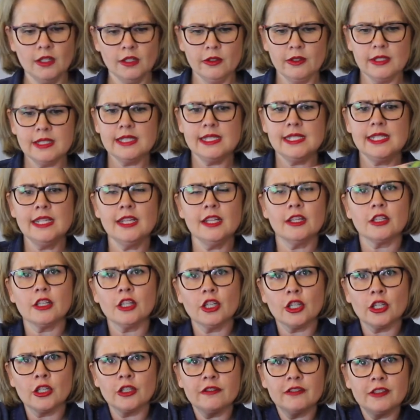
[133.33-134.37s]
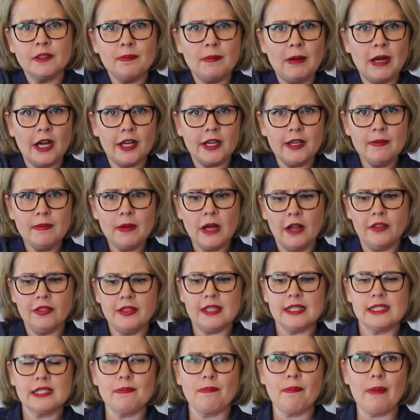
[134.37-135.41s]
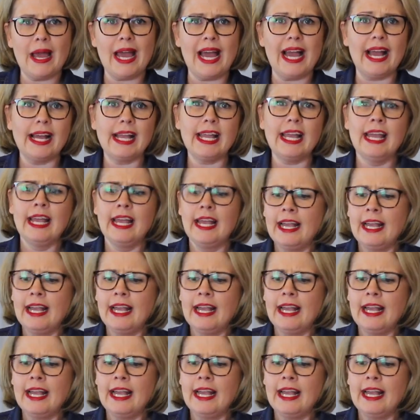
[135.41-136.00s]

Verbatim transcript: You can see the curved bottom on this bag.